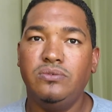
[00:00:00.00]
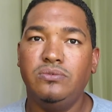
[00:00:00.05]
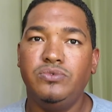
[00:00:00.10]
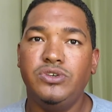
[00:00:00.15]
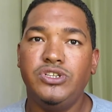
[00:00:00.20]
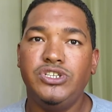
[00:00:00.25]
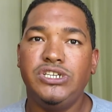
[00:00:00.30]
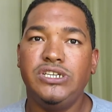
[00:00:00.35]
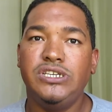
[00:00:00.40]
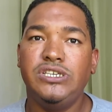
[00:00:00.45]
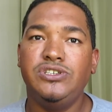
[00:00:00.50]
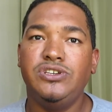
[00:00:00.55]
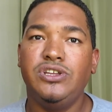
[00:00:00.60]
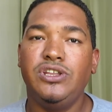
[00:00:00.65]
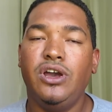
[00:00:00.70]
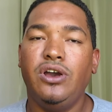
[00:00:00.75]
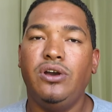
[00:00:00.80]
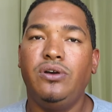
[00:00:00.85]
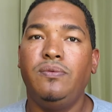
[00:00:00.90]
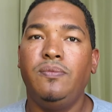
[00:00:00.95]
which is, you
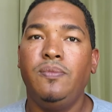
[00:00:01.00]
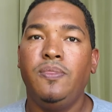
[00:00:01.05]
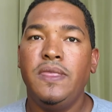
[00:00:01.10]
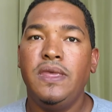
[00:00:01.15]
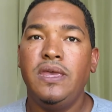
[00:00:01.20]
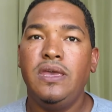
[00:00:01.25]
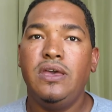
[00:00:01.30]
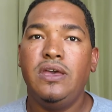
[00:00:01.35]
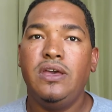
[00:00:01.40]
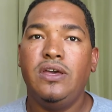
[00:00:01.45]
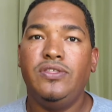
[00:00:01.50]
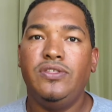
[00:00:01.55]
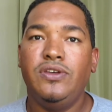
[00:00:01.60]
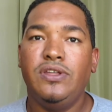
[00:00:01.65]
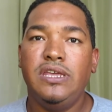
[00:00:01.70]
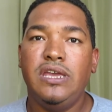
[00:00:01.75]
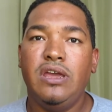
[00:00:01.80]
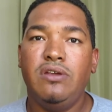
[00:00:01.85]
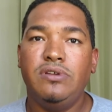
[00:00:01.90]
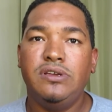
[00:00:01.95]
know, the
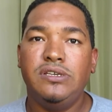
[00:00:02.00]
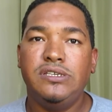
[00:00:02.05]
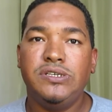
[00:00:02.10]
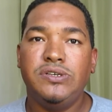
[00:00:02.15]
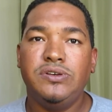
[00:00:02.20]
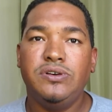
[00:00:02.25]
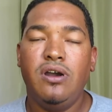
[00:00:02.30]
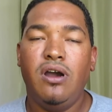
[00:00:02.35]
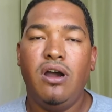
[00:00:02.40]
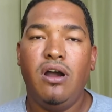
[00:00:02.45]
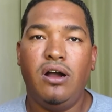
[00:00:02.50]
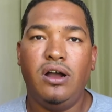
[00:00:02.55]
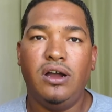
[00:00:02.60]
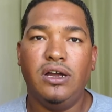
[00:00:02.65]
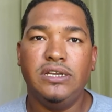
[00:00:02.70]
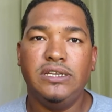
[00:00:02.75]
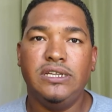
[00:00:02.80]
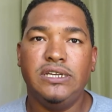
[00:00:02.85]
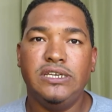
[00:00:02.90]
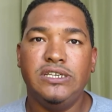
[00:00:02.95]
nearest a
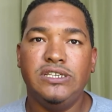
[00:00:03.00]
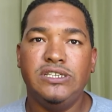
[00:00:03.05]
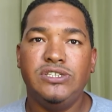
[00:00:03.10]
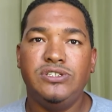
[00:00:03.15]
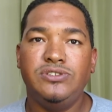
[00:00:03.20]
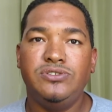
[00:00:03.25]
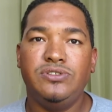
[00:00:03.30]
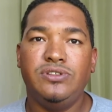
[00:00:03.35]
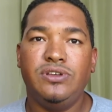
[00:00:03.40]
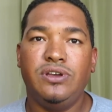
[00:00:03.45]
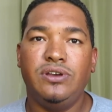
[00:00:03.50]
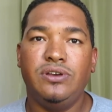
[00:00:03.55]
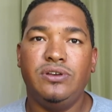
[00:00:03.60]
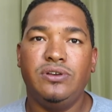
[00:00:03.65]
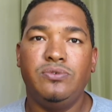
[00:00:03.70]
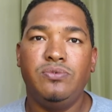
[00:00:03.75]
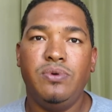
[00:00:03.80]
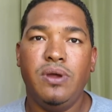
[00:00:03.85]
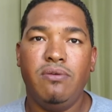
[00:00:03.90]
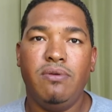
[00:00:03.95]
card is to the
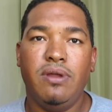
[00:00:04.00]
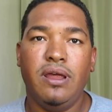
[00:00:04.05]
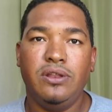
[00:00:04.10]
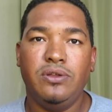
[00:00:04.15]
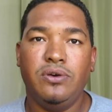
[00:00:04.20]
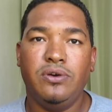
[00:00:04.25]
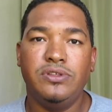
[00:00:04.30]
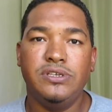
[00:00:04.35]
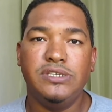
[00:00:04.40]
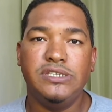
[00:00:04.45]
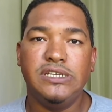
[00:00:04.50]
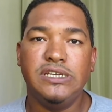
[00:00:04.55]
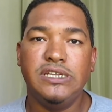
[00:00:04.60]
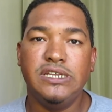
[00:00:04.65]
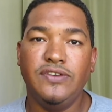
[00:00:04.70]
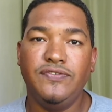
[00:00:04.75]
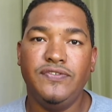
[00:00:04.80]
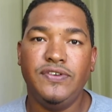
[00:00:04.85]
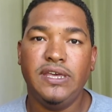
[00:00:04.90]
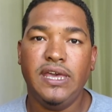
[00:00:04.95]
querent or the
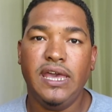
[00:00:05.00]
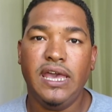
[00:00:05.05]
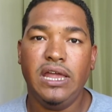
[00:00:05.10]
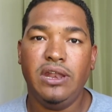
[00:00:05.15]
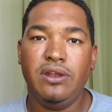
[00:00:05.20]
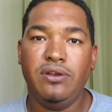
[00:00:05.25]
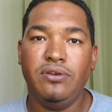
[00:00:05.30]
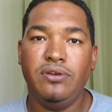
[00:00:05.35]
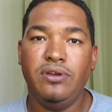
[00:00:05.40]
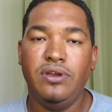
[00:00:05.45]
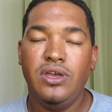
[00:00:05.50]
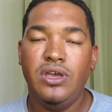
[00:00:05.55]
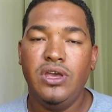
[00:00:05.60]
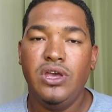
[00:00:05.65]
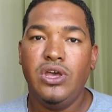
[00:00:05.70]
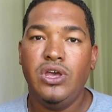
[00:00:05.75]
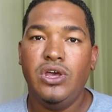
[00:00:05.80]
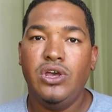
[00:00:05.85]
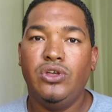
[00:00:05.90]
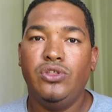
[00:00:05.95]
significator,
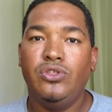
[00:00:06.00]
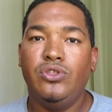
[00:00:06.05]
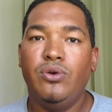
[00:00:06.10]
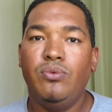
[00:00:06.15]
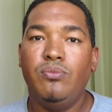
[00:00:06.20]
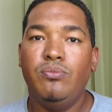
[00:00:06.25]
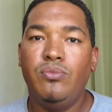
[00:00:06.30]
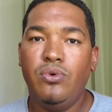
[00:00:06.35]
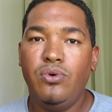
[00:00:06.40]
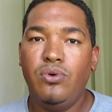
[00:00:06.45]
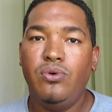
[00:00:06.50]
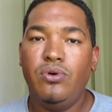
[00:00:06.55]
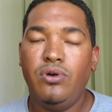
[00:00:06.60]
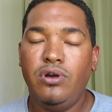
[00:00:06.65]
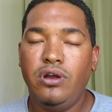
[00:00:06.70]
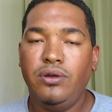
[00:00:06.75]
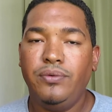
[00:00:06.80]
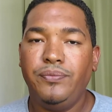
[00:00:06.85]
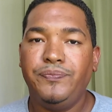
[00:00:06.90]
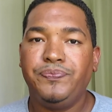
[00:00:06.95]
the
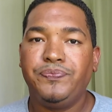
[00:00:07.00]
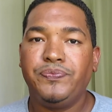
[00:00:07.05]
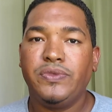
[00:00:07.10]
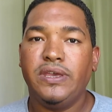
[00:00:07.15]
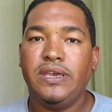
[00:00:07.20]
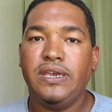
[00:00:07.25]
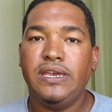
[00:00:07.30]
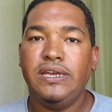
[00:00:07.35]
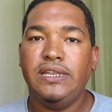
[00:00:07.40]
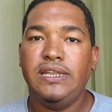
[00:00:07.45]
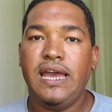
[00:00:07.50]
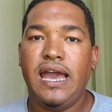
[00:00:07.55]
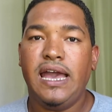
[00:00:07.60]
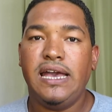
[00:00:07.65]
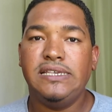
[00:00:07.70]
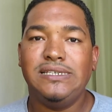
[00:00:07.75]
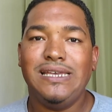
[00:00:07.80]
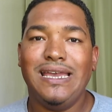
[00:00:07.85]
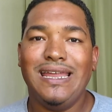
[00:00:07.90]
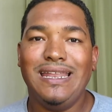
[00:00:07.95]
more it
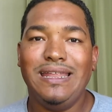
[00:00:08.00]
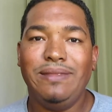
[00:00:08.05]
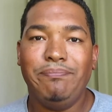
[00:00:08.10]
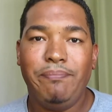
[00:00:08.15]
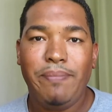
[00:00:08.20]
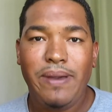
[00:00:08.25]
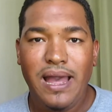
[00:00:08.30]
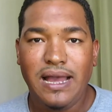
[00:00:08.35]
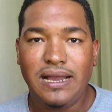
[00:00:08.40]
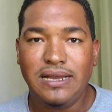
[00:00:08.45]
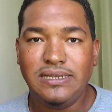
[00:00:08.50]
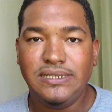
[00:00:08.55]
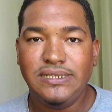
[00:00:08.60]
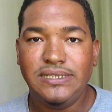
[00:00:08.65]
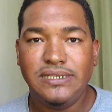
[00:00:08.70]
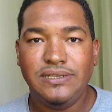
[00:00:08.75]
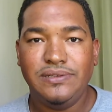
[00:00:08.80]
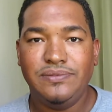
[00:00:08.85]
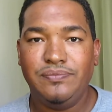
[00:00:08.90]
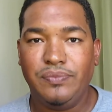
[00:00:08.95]
has an
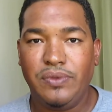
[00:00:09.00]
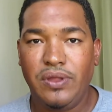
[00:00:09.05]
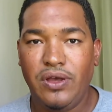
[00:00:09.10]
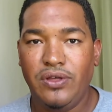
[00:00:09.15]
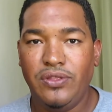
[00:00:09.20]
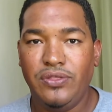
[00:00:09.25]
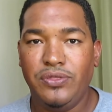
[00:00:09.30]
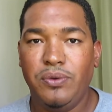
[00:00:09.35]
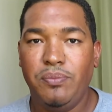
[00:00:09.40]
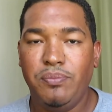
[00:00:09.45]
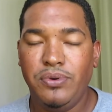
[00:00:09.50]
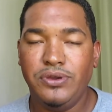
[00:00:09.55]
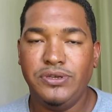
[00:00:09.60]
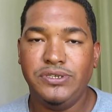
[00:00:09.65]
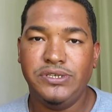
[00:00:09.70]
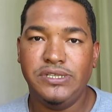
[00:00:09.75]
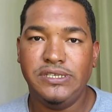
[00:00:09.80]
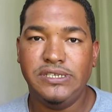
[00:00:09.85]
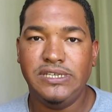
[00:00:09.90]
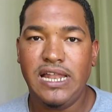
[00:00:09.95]
impact on the
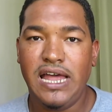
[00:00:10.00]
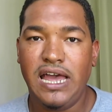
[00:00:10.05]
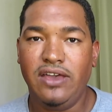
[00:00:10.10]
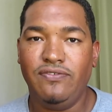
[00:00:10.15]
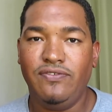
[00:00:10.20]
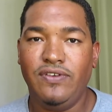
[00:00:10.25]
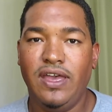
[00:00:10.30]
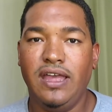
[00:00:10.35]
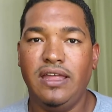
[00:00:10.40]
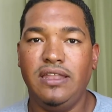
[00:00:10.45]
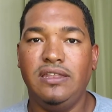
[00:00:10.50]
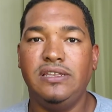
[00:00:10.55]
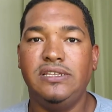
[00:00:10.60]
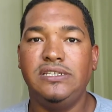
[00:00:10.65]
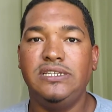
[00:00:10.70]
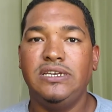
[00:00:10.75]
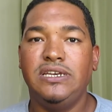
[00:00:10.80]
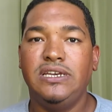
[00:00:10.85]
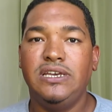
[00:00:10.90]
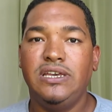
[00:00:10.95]
person's life,
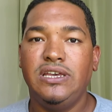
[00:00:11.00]
and